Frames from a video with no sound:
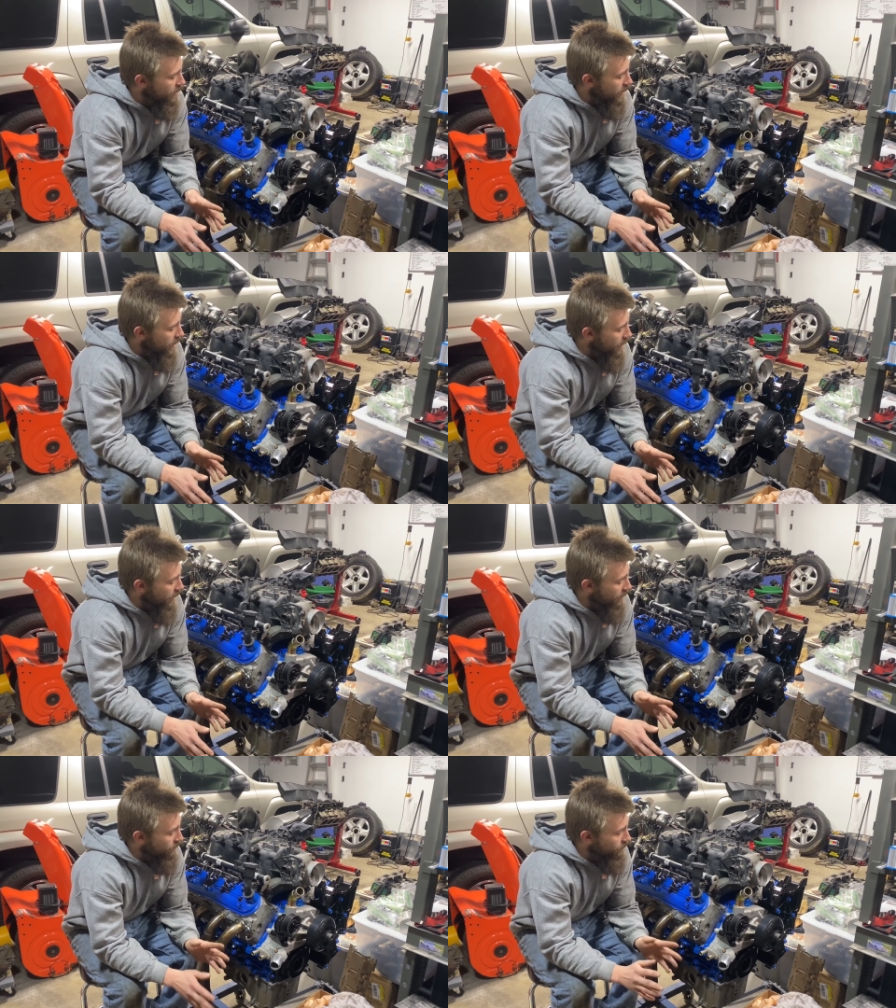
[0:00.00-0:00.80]

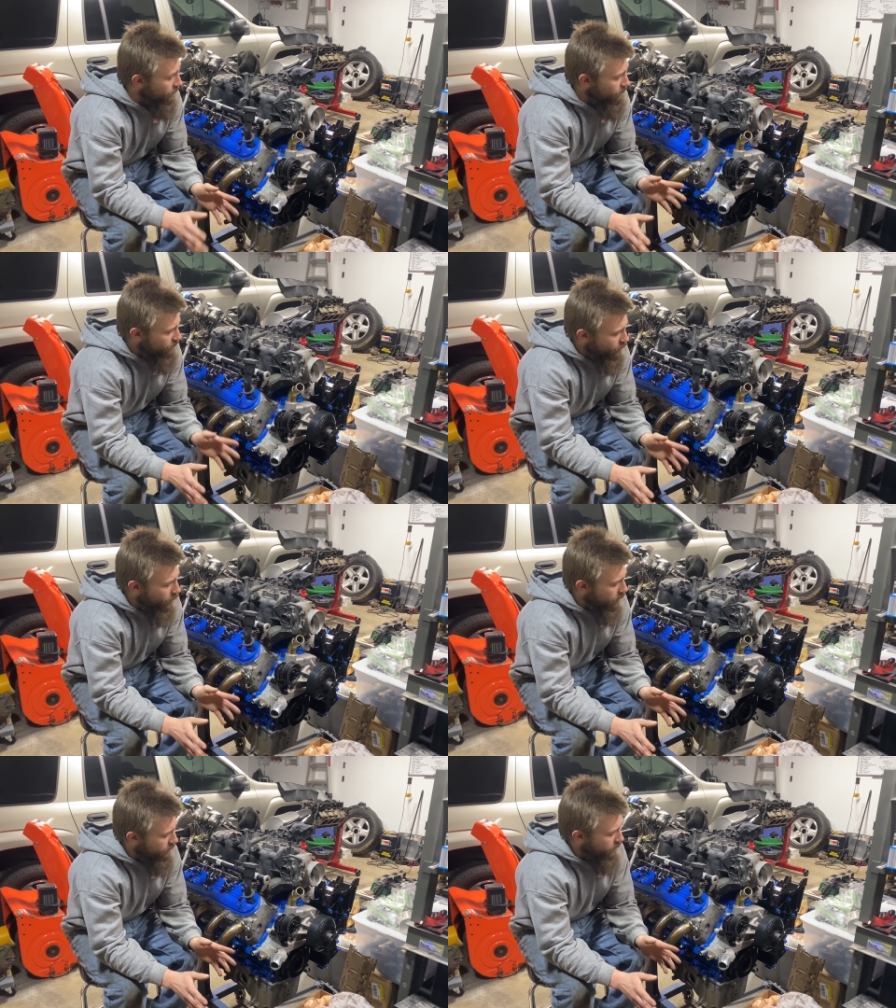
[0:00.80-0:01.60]
And a few
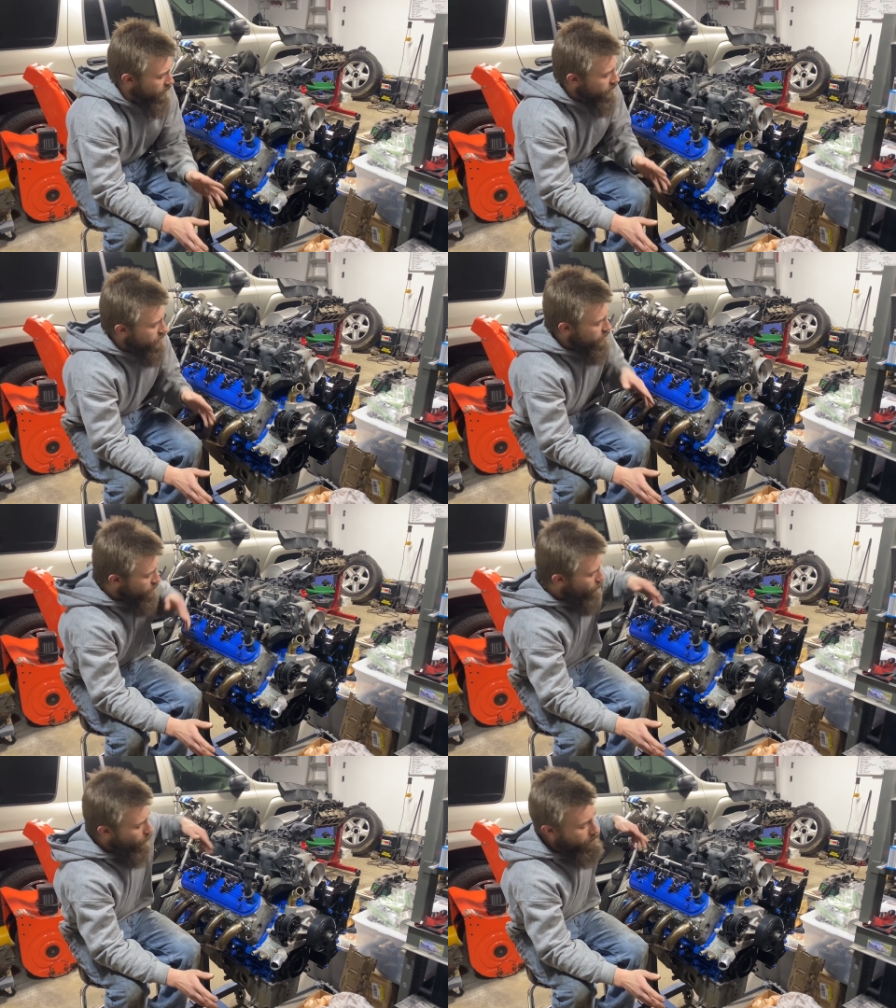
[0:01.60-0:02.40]
other things. There's
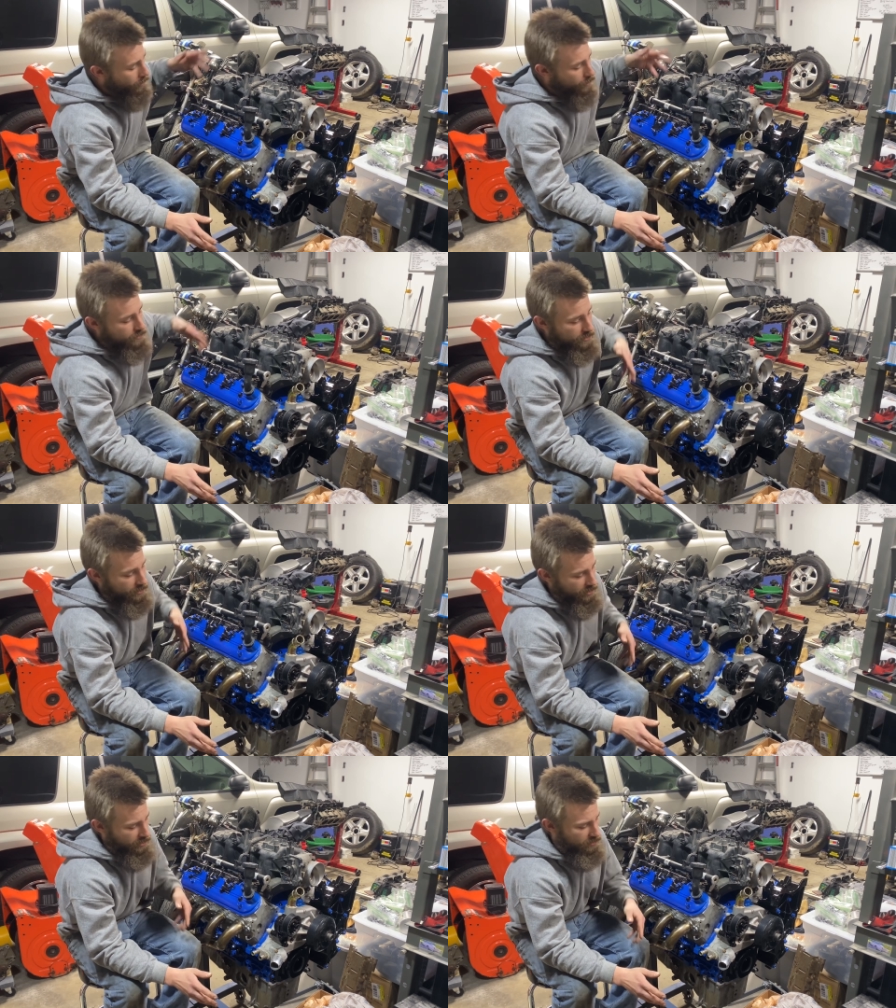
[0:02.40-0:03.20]
more bolts that
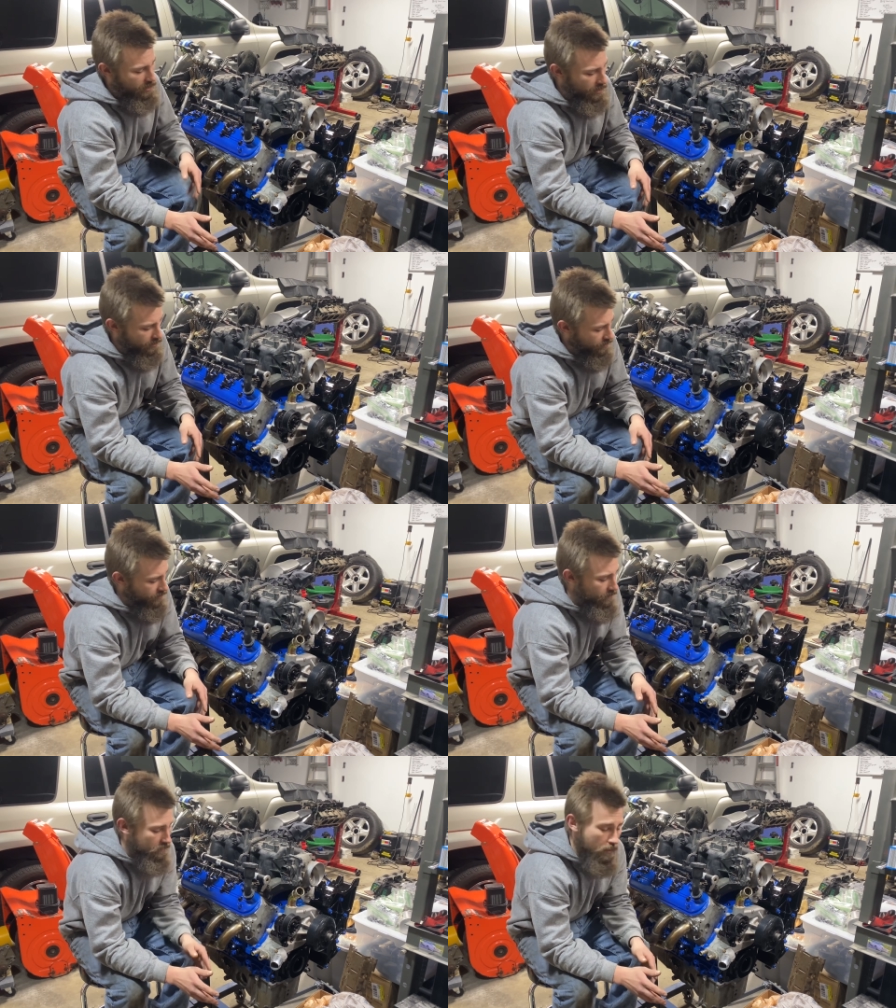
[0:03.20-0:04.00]
need done,
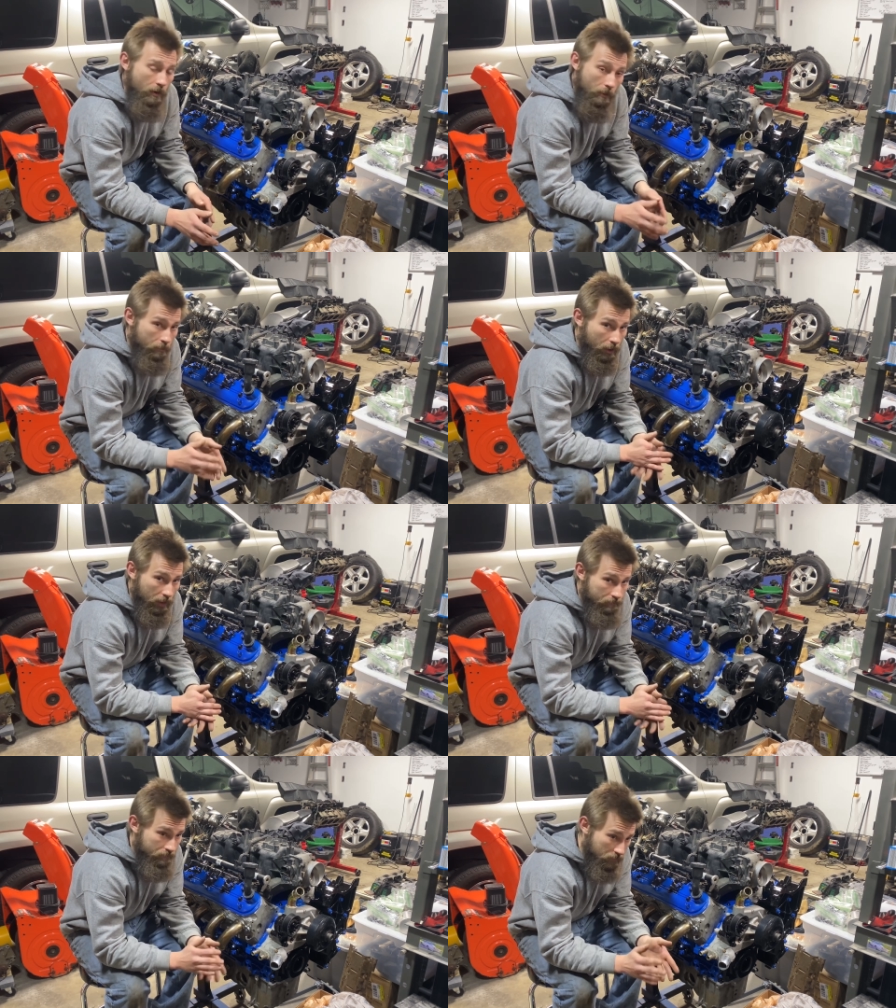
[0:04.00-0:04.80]
but
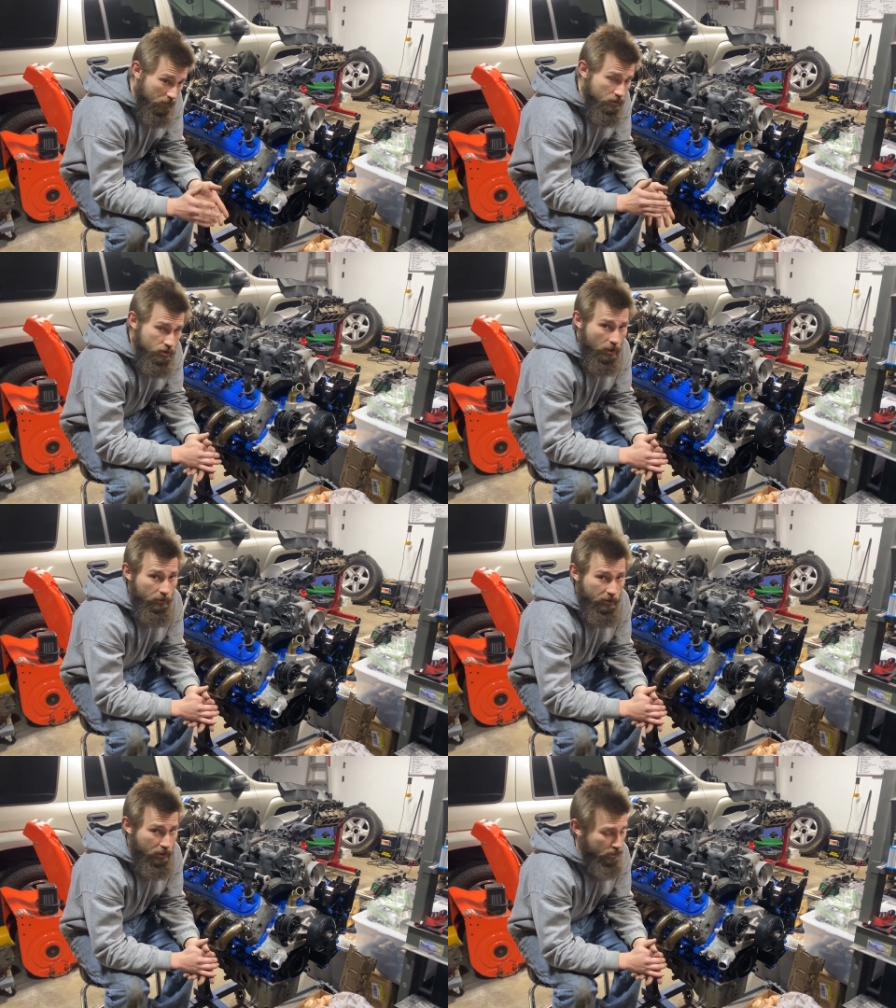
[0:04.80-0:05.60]

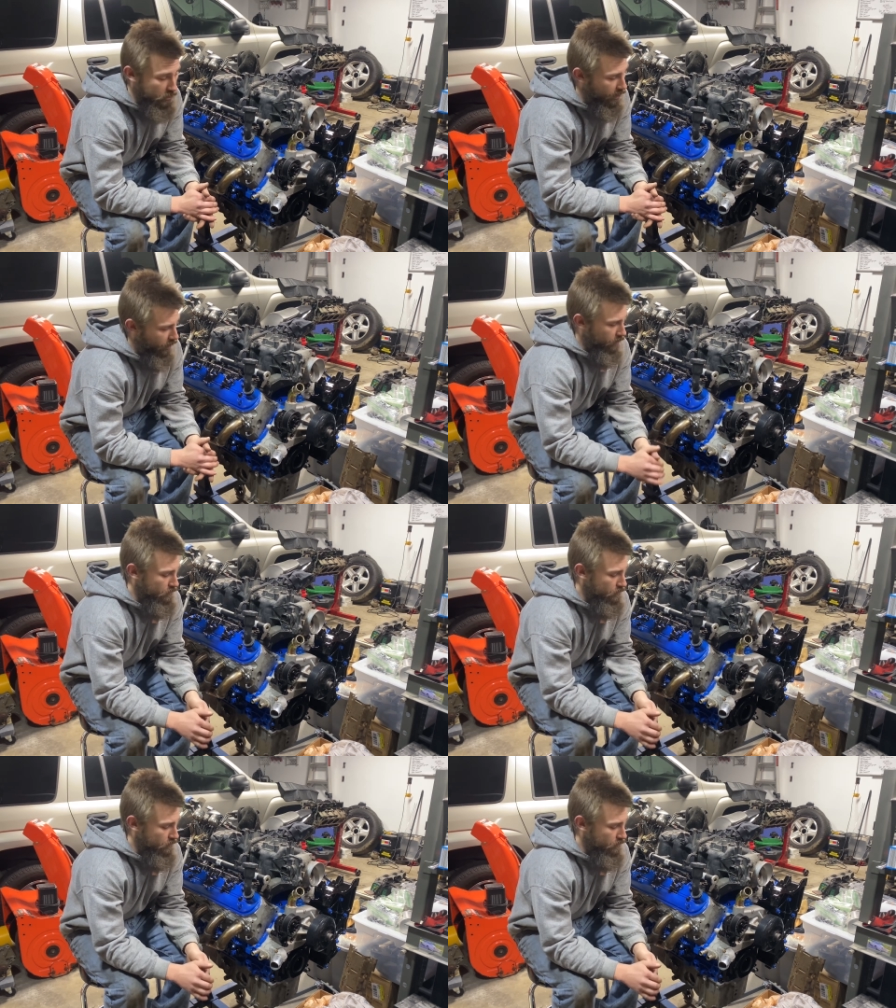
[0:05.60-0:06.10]
slowly getting there.